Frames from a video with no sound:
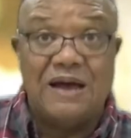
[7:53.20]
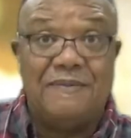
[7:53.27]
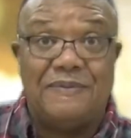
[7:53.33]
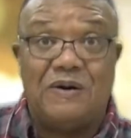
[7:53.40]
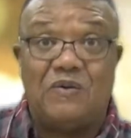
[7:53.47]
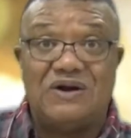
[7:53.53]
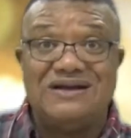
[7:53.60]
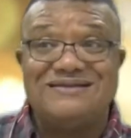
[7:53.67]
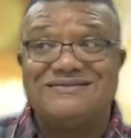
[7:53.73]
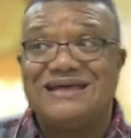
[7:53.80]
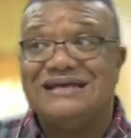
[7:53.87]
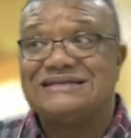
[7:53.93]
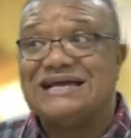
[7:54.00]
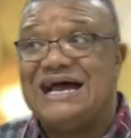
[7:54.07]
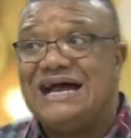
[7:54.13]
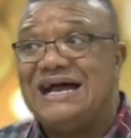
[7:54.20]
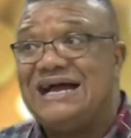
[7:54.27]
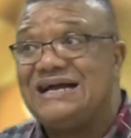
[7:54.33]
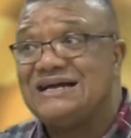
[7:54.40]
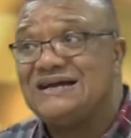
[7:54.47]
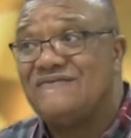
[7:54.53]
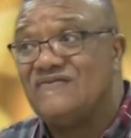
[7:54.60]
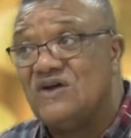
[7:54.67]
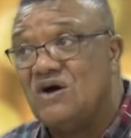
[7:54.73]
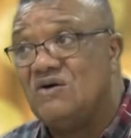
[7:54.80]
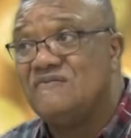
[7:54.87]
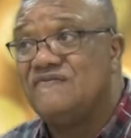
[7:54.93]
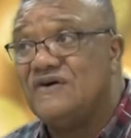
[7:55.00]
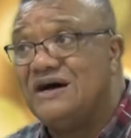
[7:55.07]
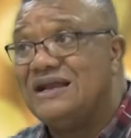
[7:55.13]
But one of the things I have
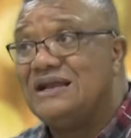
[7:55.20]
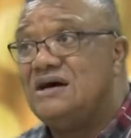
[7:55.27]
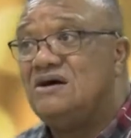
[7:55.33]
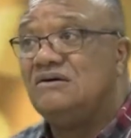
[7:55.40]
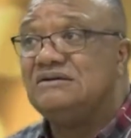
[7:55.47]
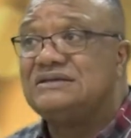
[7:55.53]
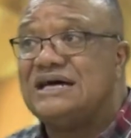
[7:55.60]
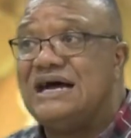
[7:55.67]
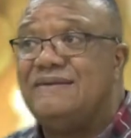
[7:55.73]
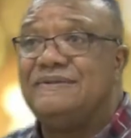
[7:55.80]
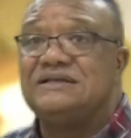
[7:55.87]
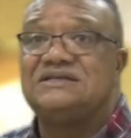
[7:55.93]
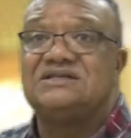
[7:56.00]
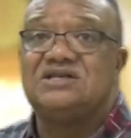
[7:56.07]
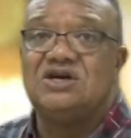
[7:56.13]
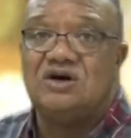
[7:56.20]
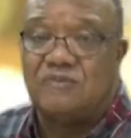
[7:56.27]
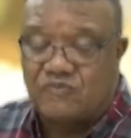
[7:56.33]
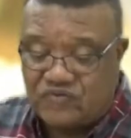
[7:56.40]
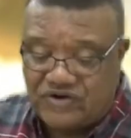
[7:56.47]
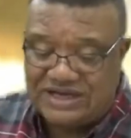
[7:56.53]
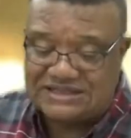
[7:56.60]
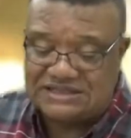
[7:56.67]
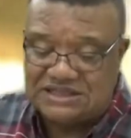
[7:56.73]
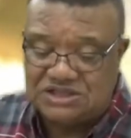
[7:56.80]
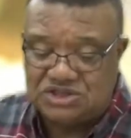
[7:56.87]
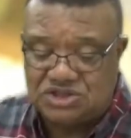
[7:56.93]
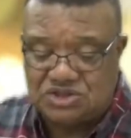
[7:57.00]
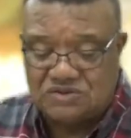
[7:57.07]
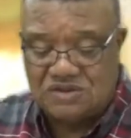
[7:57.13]
known for a long time and still press
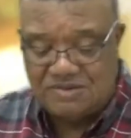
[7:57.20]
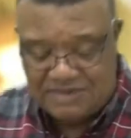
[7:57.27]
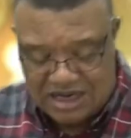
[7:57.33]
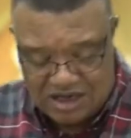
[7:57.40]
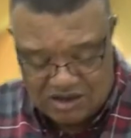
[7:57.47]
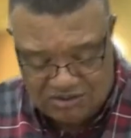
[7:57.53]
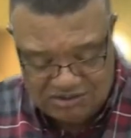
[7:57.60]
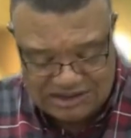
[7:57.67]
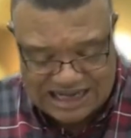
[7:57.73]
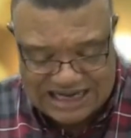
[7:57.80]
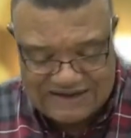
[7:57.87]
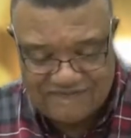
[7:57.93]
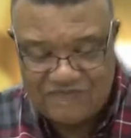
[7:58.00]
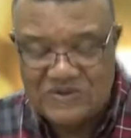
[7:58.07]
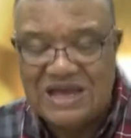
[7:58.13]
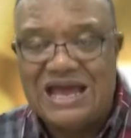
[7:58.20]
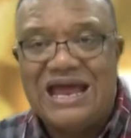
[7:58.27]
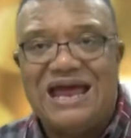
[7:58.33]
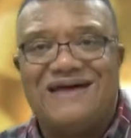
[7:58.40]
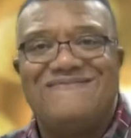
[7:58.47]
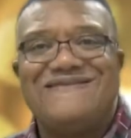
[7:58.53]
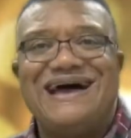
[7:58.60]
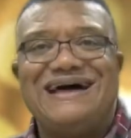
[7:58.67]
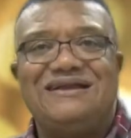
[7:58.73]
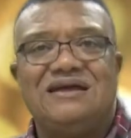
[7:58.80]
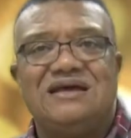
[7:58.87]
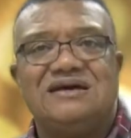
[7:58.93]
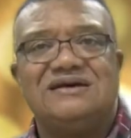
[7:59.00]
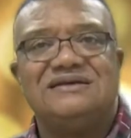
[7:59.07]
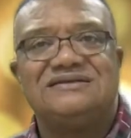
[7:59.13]
into in my own life, and that
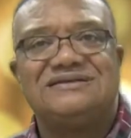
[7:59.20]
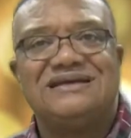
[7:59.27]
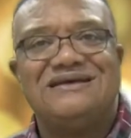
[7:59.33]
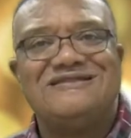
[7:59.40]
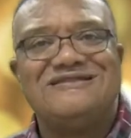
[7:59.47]
is